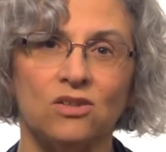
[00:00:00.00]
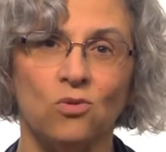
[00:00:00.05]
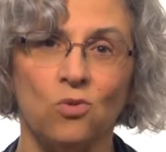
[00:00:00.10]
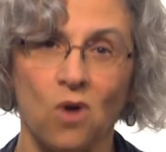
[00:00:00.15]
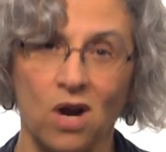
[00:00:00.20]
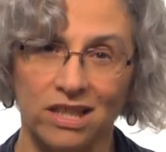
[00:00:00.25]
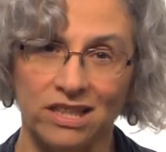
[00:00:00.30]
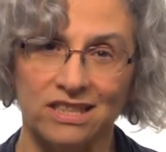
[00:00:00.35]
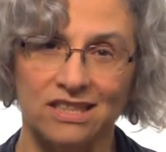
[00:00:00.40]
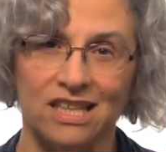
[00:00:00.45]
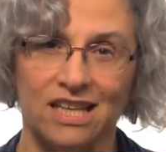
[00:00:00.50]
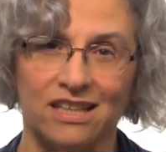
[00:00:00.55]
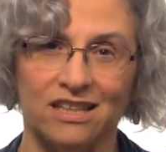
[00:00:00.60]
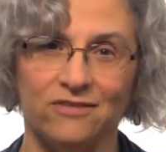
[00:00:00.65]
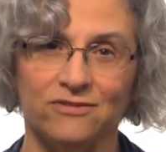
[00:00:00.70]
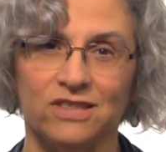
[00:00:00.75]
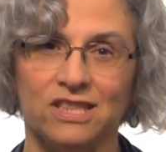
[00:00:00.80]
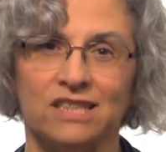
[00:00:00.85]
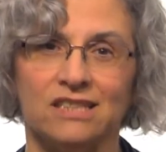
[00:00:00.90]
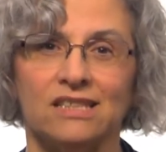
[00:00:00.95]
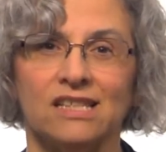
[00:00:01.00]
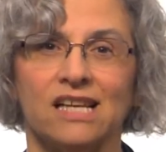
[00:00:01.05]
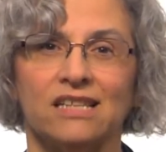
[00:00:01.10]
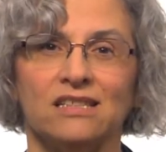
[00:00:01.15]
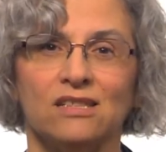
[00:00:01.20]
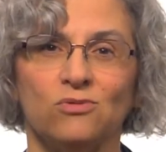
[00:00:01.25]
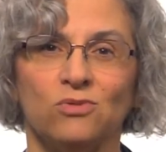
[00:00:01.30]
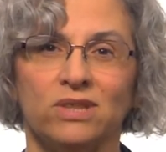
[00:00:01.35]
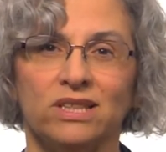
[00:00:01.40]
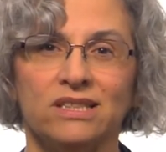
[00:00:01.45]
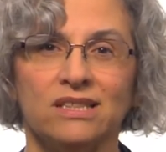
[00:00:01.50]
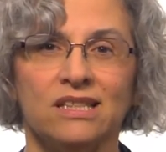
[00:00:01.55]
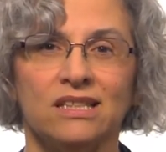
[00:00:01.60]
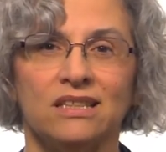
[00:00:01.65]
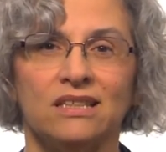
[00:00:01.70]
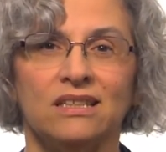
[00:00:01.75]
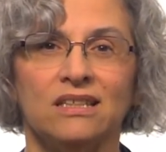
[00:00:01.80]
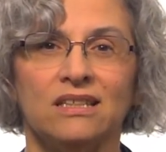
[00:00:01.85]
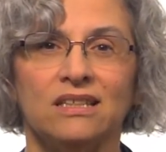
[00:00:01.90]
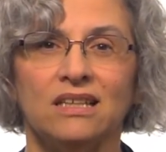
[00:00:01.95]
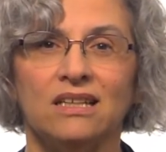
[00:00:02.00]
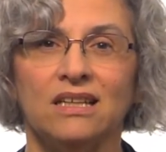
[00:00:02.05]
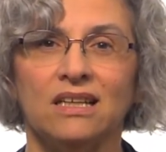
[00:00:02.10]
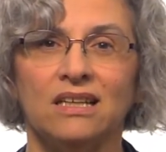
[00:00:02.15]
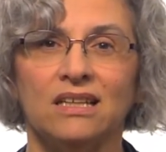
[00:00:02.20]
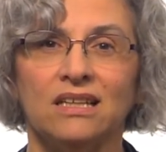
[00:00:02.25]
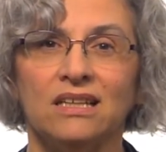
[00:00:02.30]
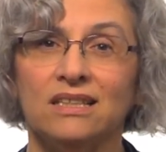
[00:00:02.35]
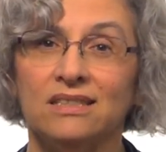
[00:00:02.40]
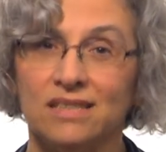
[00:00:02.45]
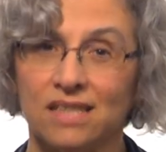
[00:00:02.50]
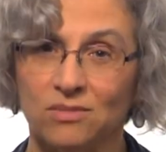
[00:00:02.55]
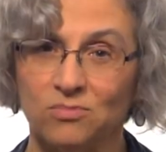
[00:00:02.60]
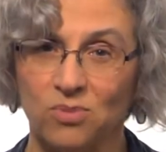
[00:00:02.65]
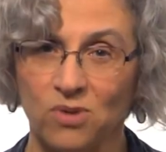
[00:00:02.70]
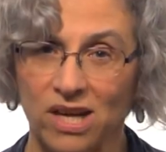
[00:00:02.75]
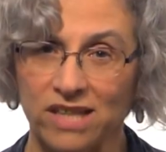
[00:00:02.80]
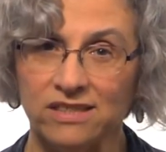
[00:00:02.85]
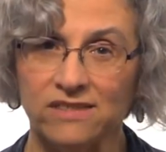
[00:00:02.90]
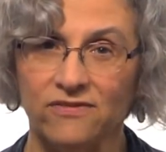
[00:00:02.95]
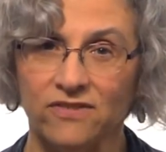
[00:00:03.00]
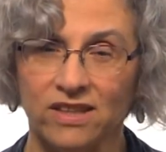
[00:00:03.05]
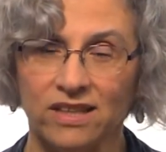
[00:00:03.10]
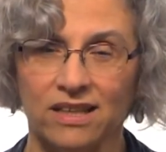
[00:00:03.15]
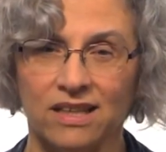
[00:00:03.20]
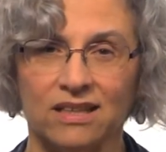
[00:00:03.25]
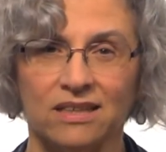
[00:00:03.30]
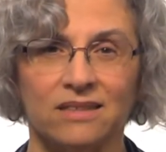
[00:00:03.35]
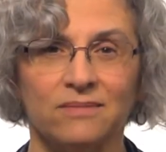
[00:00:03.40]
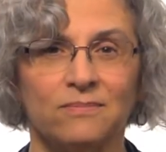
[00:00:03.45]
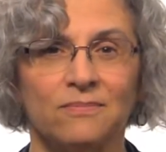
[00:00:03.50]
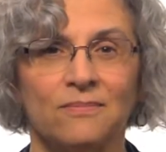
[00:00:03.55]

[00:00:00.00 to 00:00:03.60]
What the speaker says: quantitative success we see is in breastfeeding.